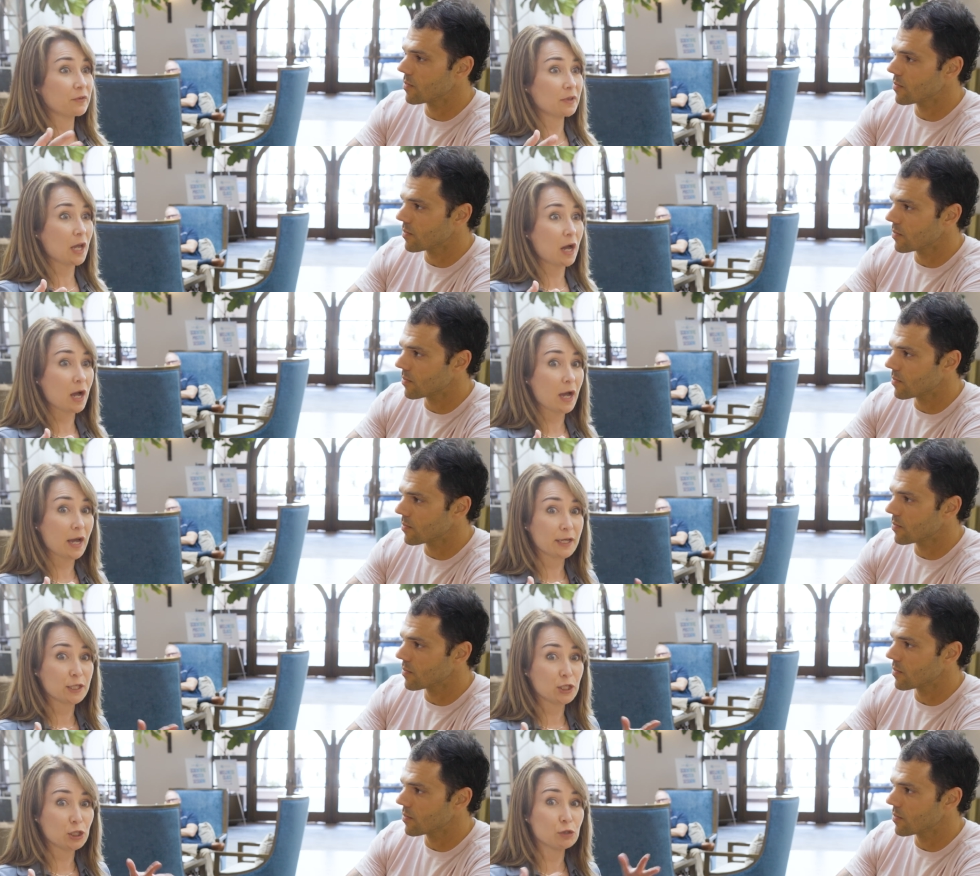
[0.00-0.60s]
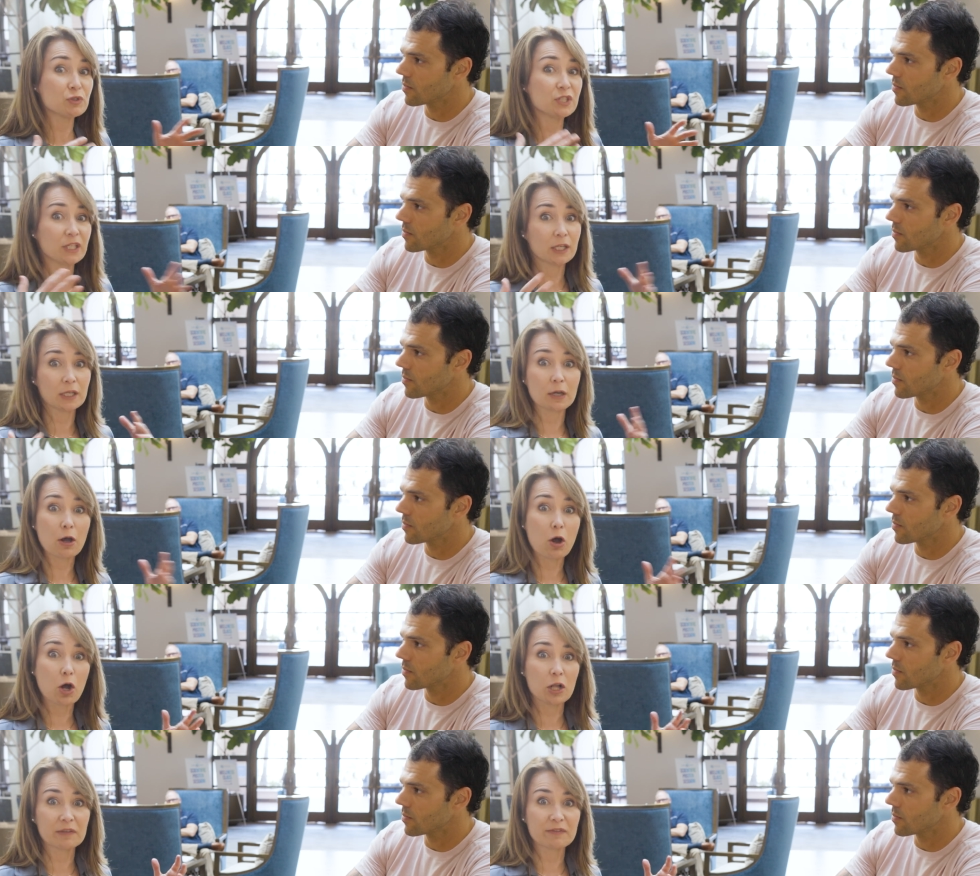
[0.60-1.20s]
Speaker 1: uh,
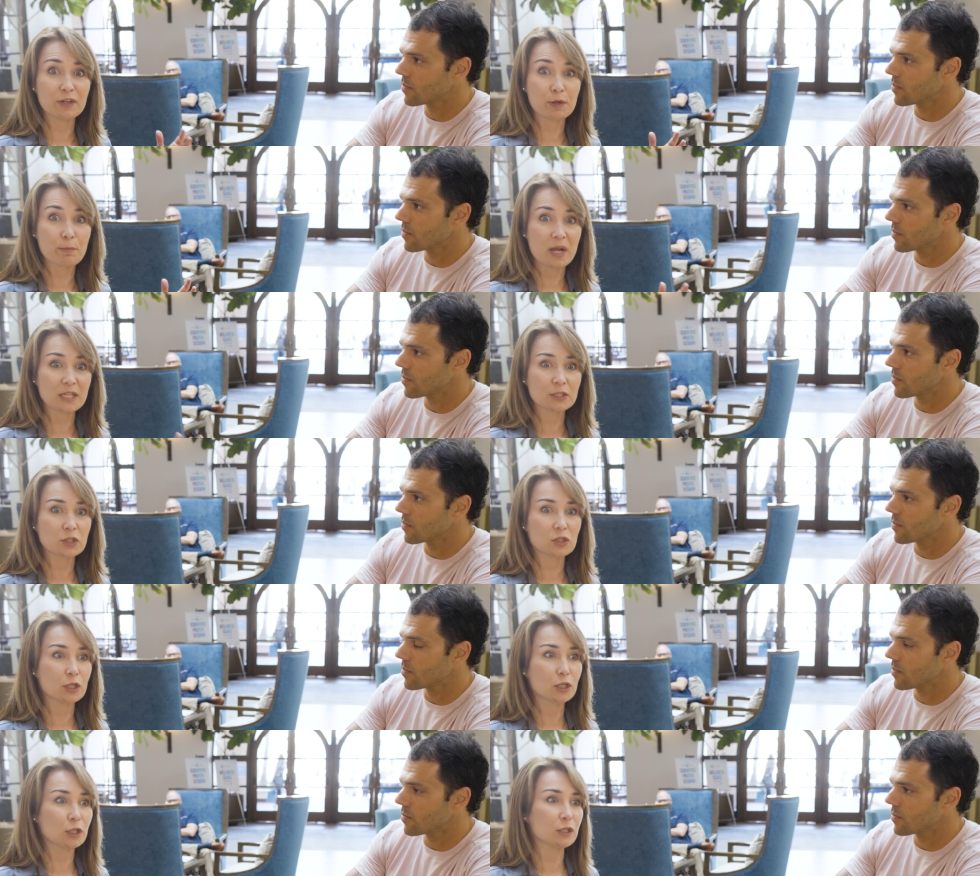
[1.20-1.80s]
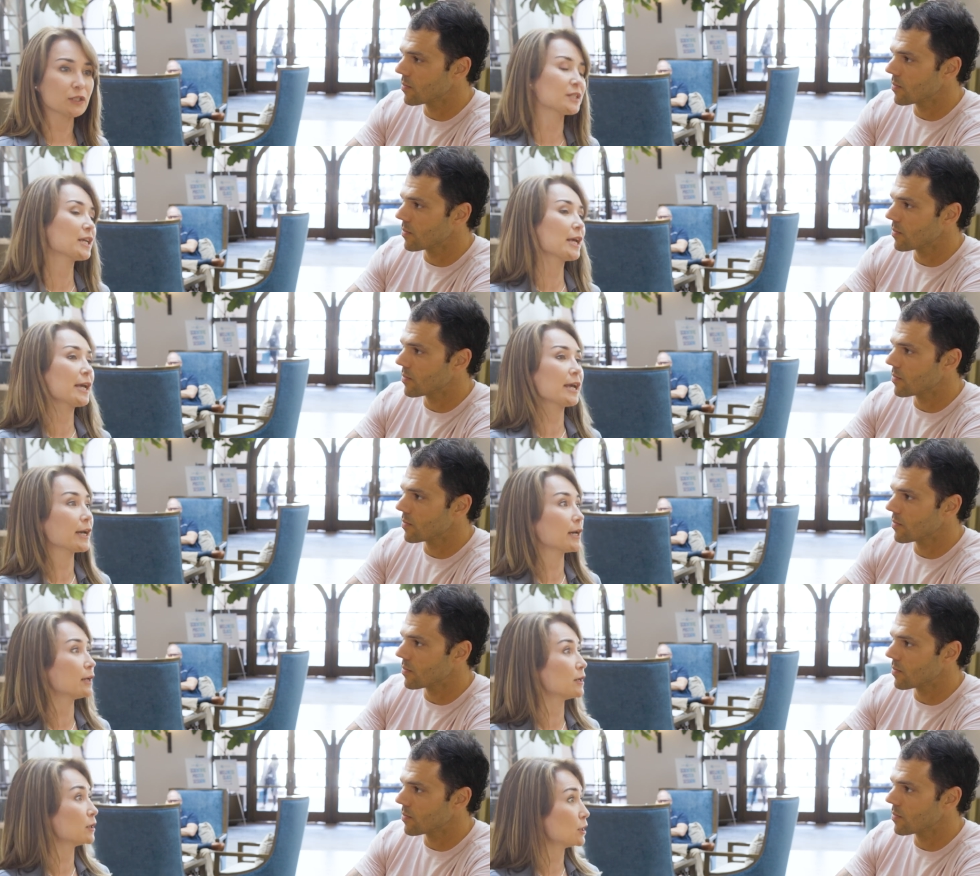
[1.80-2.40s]
using all of your muscles
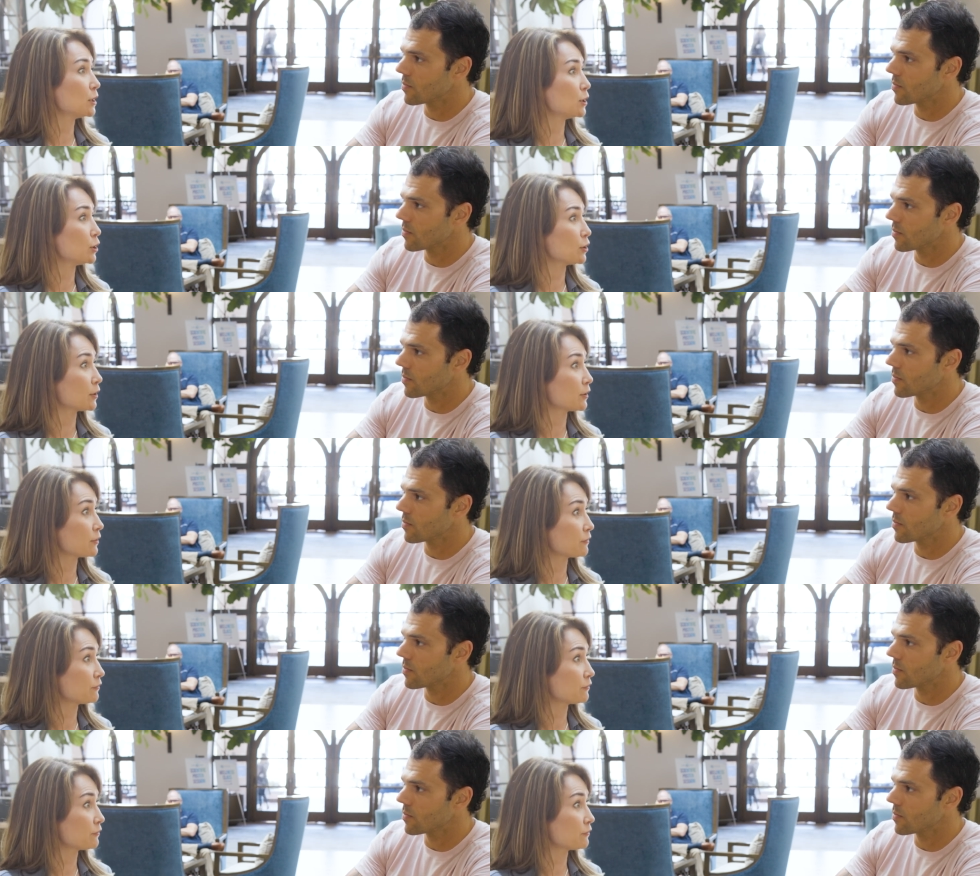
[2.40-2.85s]
and your